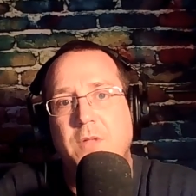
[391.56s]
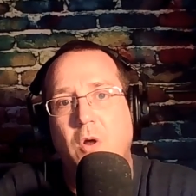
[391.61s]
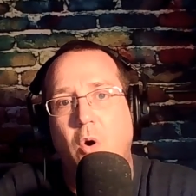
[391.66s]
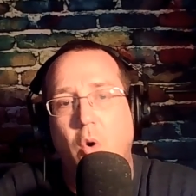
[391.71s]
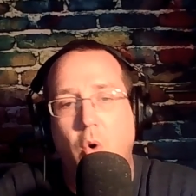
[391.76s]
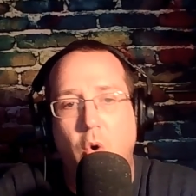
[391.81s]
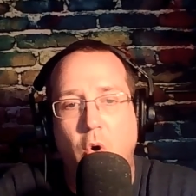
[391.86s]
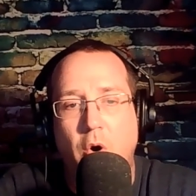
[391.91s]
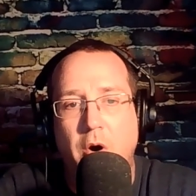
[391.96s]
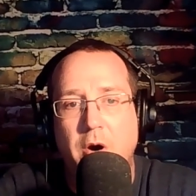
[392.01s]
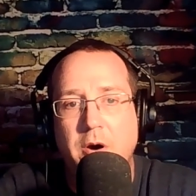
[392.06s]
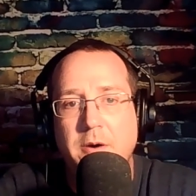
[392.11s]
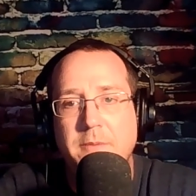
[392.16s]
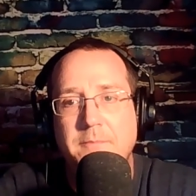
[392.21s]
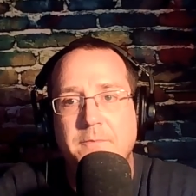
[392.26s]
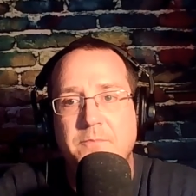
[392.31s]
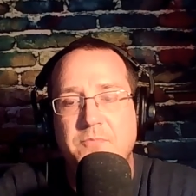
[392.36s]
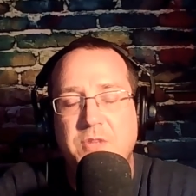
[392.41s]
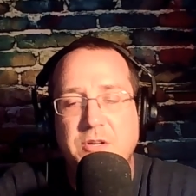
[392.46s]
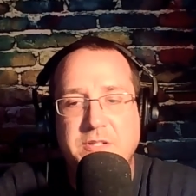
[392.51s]
or
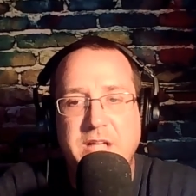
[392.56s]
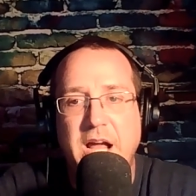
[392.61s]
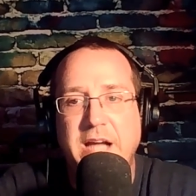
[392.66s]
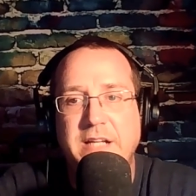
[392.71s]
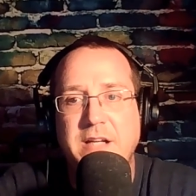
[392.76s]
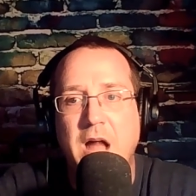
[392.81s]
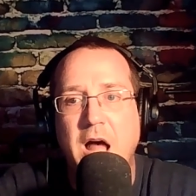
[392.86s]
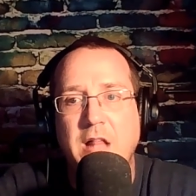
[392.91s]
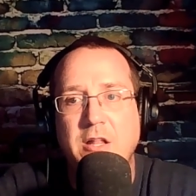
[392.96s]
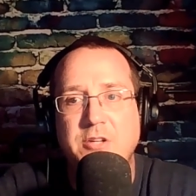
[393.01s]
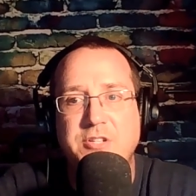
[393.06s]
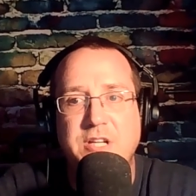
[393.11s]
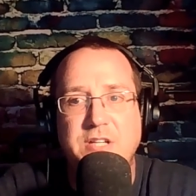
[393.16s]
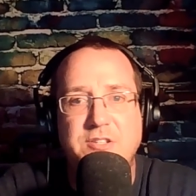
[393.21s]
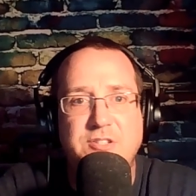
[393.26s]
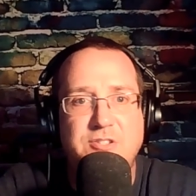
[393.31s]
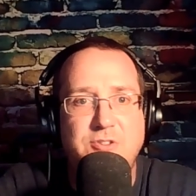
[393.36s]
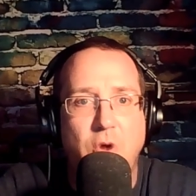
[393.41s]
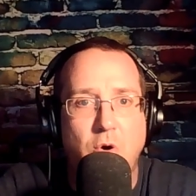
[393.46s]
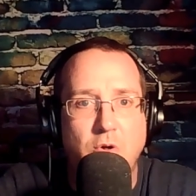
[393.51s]
their technology
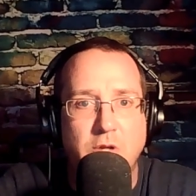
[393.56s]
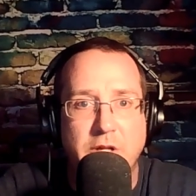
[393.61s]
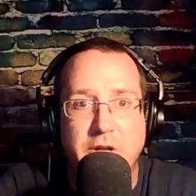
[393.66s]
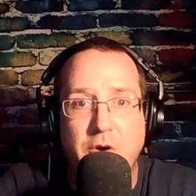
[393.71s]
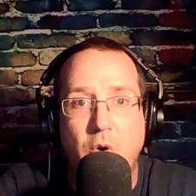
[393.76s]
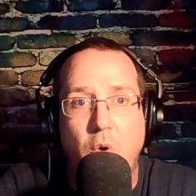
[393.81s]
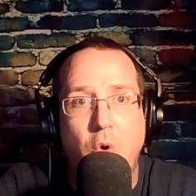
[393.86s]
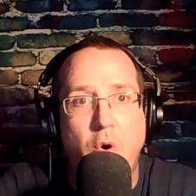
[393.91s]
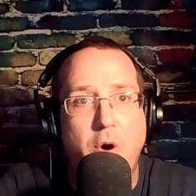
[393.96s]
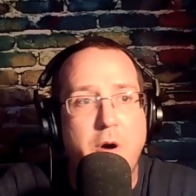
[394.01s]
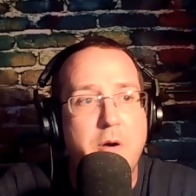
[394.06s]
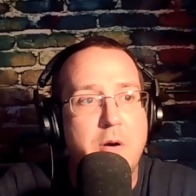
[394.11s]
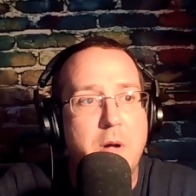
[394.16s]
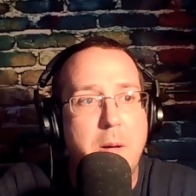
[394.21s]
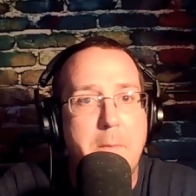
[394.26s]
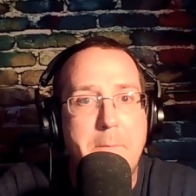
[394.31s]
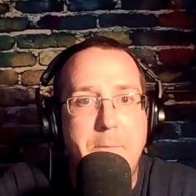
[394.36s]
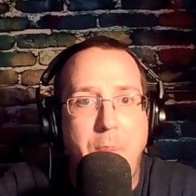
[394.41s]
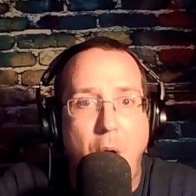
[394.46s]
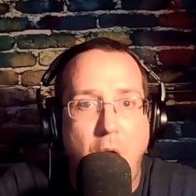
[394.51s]
stolen or
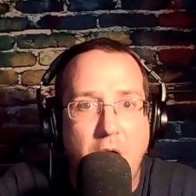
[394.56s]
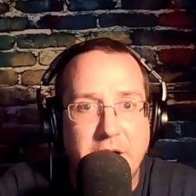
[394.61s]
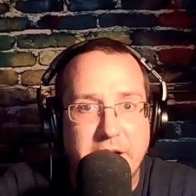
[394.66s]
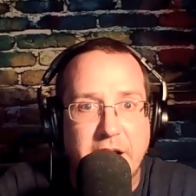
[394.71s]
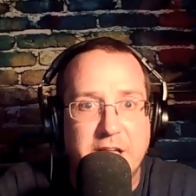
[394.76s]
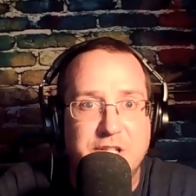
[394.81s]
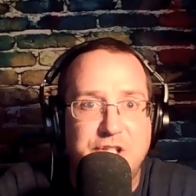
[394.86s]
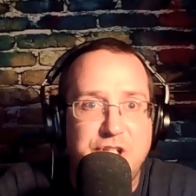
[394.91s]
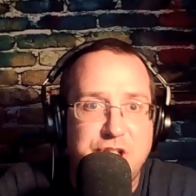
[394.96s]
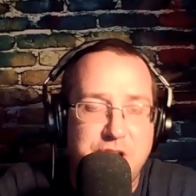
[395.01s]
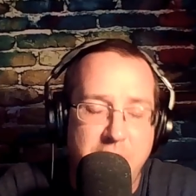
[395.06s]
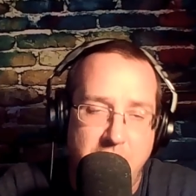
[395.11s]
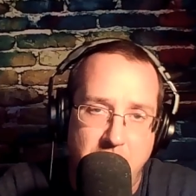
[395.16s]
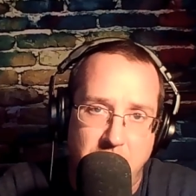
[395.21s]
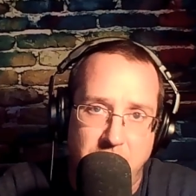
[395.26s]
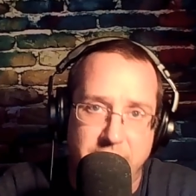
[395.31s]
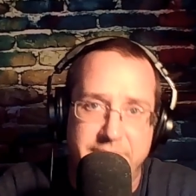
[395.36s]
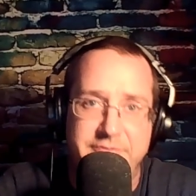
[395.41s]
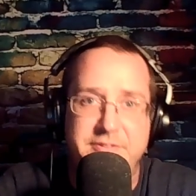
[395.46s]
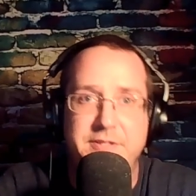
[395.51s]
bought and
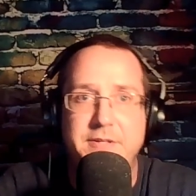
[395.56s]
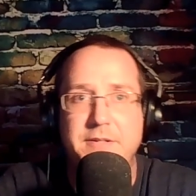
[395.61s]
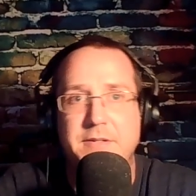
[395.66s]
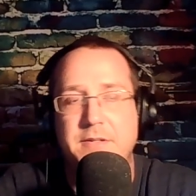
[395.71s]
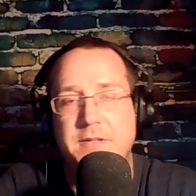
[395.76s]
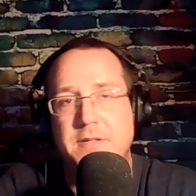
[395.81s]
shelved